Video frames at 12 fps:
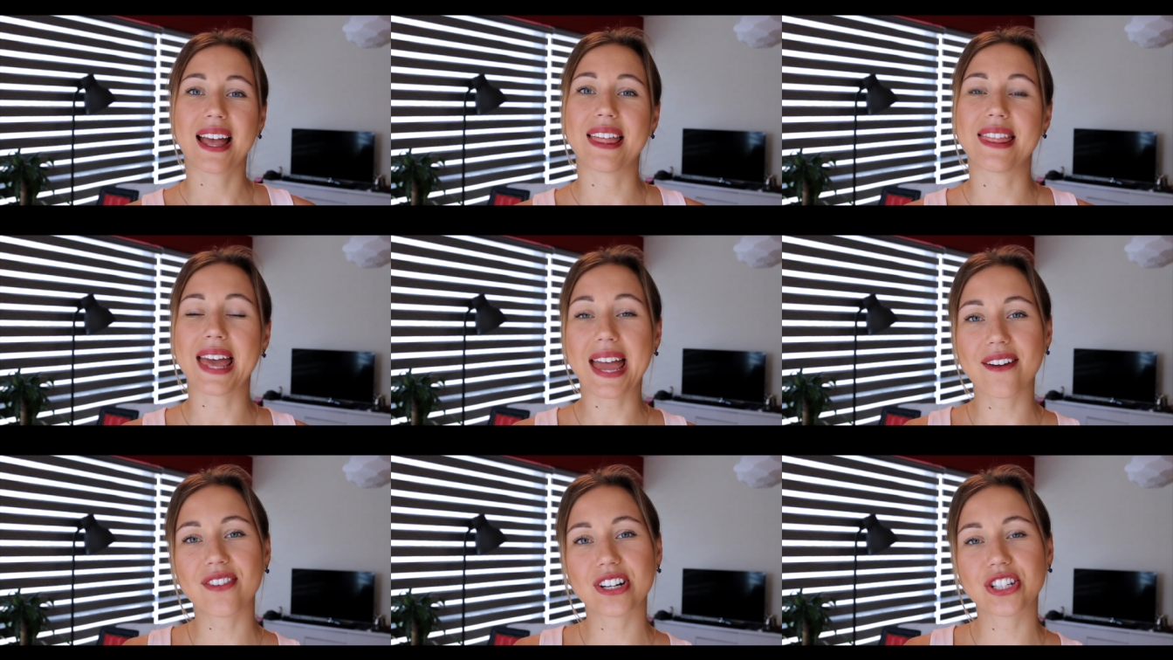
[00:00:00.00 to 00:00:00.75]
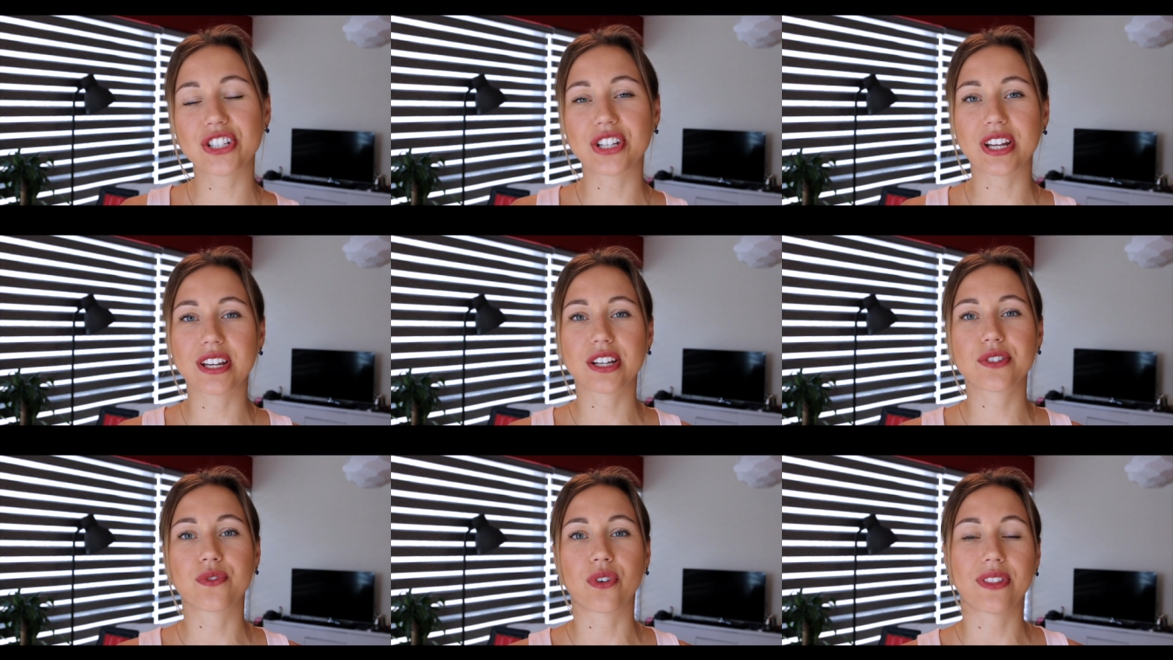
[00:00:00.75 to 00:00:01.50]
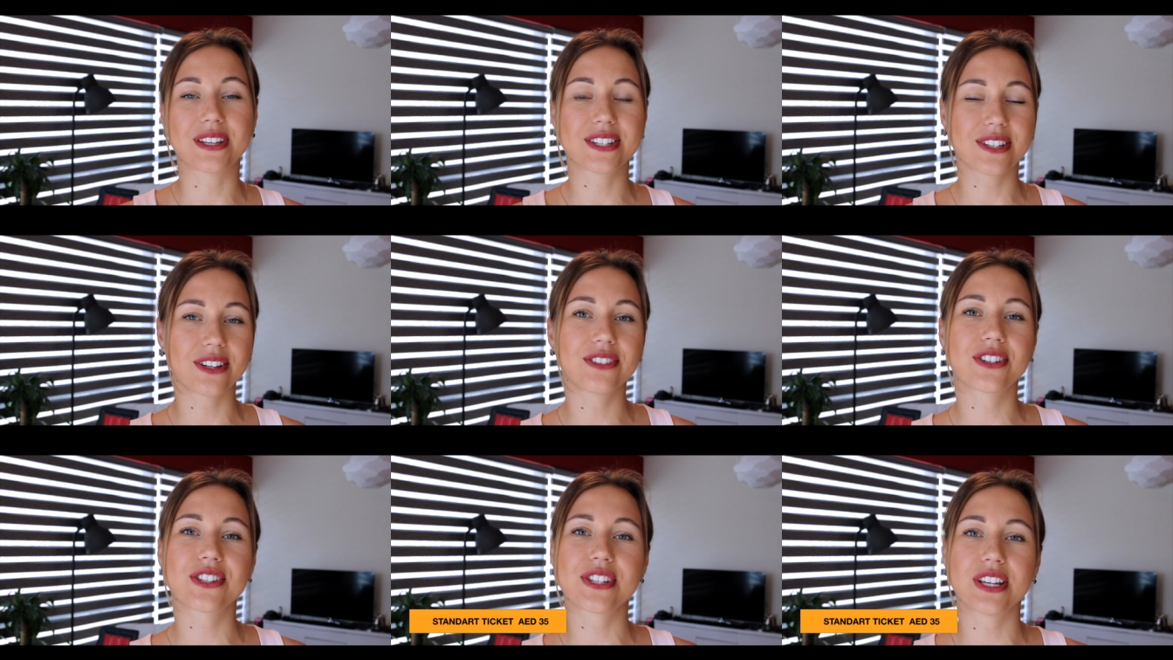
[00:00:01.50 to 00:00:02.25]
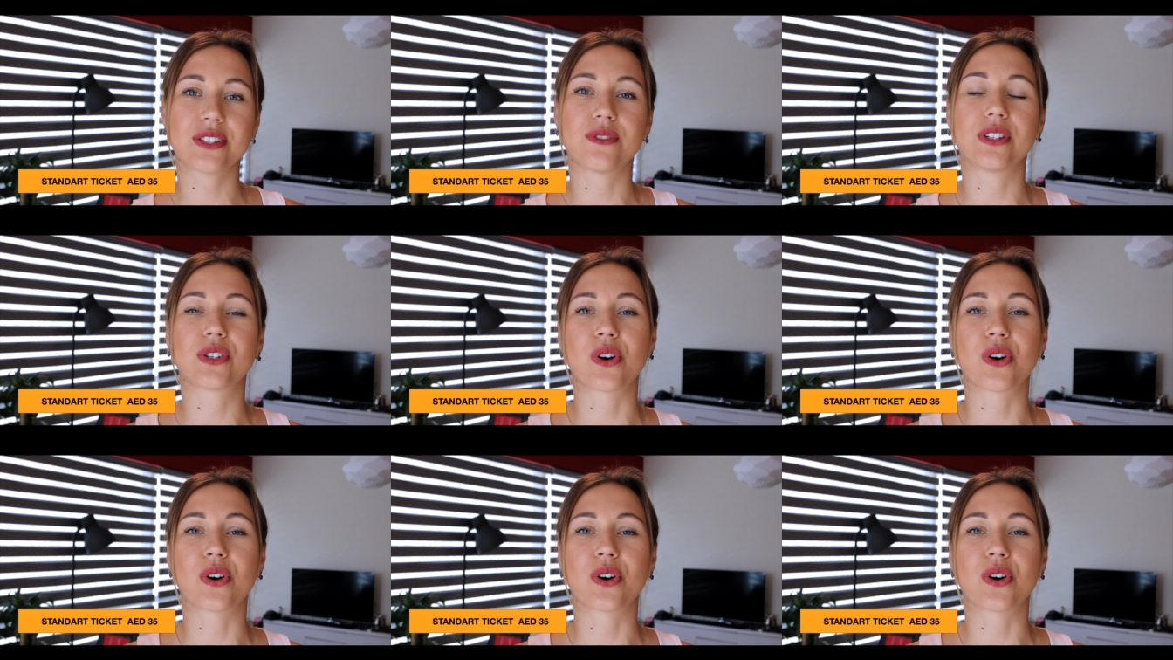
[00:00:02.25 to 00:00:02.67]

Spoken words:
and the average ticket for the standard seat will